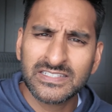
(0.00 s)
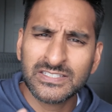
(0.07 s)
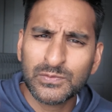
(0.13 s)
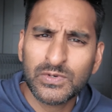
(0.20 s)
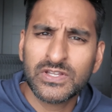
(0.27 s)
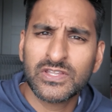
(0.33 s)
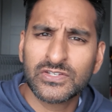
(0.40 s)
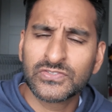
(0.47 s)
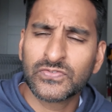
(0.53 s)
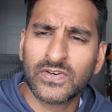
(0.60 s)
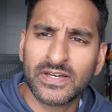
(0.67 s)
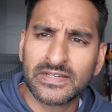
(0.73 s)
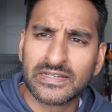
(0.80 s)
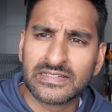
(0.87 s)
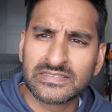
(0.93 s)
this is one of those
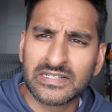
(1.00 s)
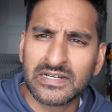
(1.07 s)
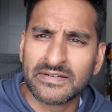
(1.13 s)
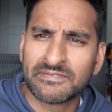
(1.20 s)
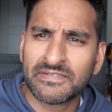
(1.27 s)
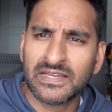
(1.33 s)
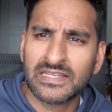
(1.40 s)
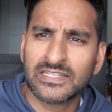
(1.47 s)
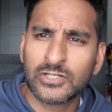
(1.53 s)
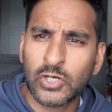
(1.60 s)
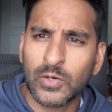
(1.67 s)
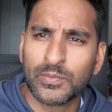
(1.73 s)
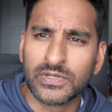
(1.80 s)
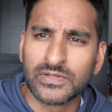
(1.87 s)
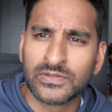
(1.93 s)
findings that are fairly
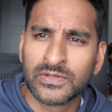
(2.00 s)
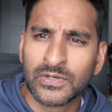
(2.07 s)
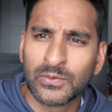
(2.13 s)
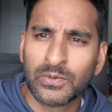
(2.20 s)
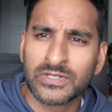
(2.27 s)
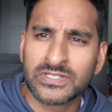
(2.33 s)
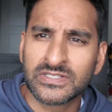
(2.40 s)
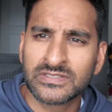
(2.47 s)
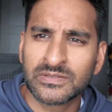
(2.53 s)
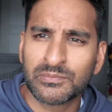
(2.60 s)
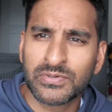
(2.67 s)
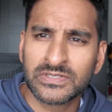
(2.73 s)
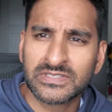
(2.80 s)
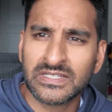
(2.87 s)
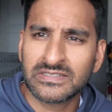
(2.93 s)
common, which is
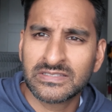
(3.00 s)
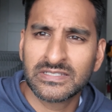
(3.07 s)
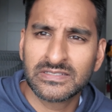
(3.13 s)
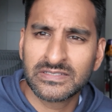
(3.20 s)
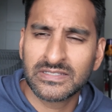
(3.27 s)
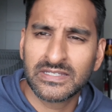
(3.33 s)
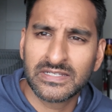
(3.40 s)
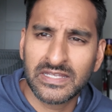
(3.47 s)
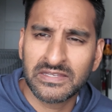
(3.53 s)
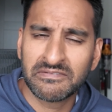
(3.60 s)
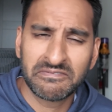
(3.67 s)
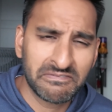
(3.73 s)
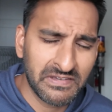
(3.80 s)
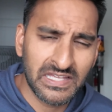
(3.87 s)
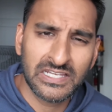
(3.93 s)
presented in a
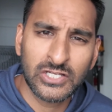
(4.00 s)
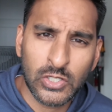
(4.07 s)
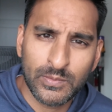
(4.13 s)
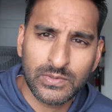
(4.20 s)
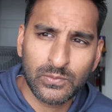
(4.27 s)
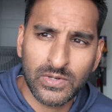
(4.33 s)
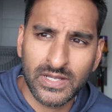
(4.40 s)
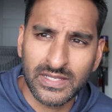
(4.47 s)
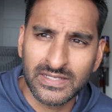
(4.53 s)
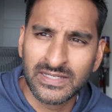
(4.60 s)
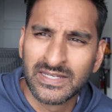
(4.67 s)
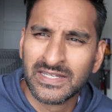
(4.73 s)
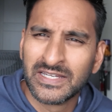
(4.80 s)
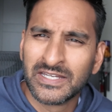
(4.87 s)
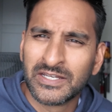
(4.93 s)
fairly common way,
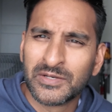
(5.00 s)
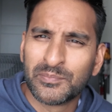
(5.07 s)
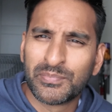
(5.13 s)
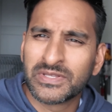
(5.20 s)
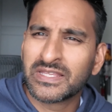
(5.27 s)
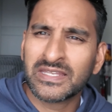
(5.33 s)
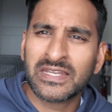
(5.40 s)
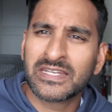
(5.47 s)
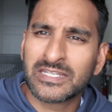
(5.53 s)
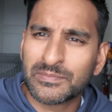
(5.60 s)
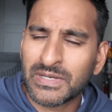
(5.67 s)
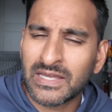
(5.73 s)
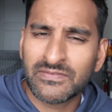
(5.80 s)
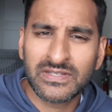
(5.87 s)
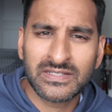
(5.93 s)
but then end
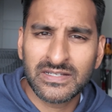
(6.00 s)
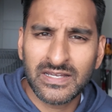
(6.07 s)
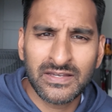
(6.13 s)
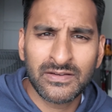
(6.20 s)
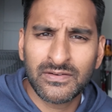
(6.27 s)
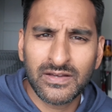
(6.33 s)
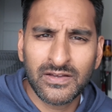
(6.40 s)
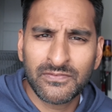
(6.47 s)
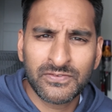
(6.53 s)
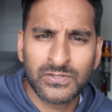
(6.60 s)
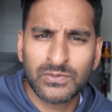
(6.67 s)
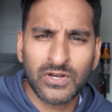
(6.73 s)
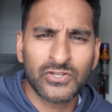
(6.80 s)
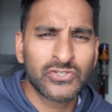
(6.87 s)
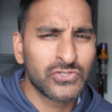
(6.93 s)
up having a
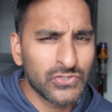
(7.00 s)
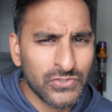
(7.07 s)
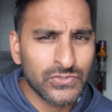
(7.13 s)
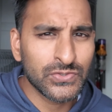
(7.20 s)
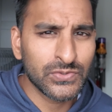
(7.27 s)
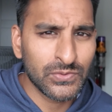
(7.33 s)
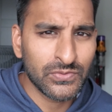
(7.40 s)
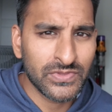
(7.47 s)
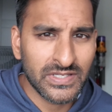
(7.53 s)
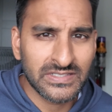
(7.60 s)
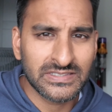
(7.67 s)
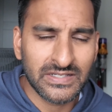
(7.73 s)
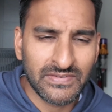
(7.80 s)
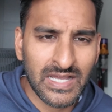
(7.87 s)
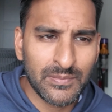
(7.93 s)
few unusual
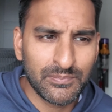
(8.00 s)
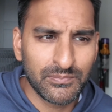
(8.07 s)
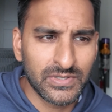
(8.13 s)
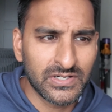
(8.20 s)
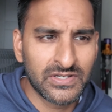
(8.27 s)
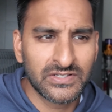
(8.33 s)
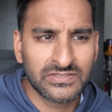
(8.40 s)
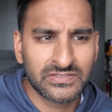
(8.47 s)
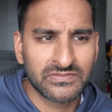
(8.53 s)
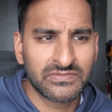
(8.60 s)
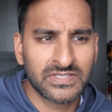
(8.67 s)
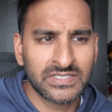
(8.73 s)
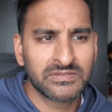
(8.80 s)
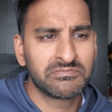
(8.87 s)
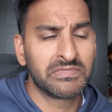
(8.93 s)
things that have happened because of
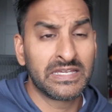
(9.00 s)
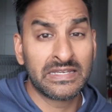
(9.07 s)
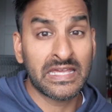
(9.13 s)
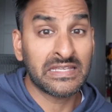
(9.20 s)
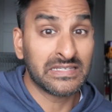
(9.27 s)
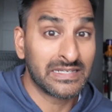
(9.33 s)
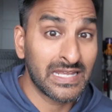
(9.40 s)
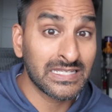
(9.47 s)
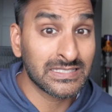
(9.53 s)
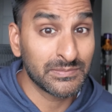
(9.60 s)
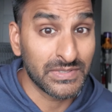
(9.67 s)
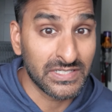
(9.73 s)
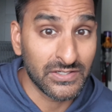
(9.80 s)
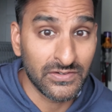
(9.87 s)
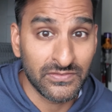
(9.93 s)
the innate
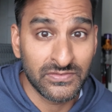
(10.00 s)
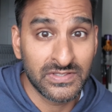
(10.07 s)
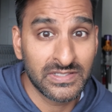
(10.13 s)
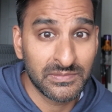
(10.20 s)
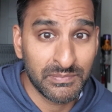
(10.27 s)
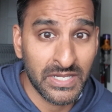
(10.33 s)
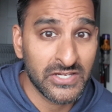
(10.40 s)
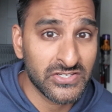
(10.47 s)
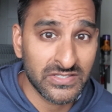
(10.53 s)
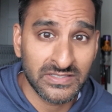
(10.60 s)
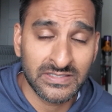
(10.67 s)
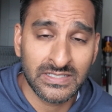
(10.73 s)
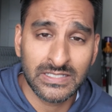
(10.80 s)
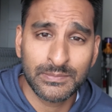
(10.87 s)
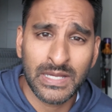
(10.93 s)
anatomy of the patient
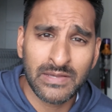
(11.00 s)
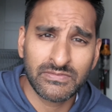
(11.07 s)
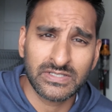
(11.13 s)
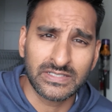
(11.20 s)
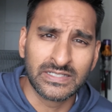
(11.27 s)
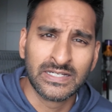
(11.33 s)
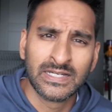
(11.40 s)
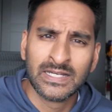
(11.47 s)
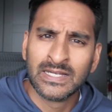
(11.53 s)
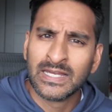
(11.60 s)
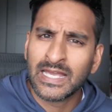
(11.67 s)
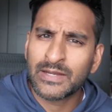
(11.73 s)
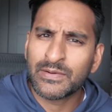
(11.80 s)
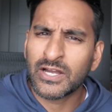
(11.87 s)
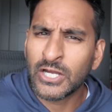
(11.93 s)
that's ended up having it.
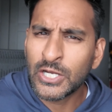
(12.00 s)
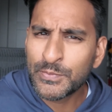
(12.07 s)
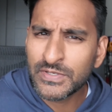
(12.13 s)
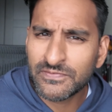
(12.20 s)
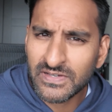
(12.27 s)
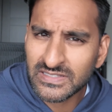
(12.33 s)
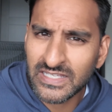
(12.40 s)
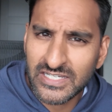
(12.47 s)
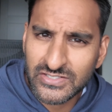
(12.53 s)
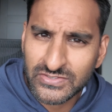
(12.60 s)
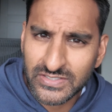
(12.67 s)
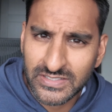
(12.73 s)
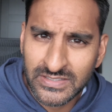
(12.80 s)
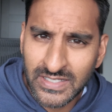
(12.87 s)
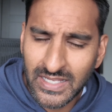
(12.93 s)
Anyway, I hope you found that
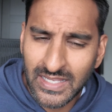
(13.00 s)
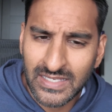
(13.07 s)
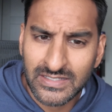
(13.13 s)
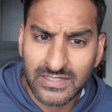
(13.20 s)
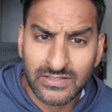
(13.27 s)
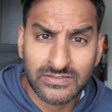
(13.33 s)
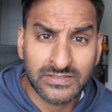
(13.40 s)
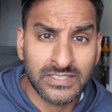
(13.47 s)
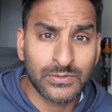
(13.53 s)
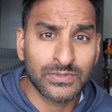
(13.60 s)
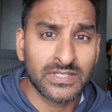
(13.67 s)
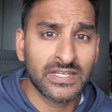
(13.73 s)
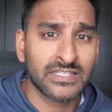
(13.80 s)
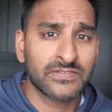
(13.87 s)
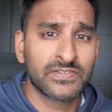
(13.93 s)
interesting, and I'll see you on
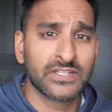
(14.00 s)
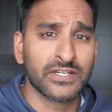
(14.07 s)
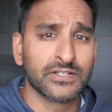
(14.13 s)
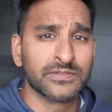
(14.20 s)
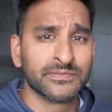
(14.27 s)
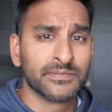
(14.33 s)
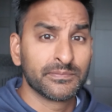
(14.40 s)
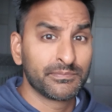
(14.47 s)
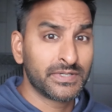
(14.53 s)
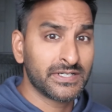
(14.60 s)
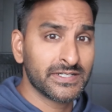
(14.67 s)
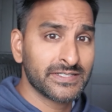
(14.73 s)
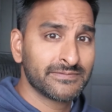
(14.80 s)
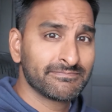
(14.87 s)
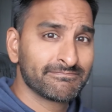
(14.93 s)
the next video. Bye.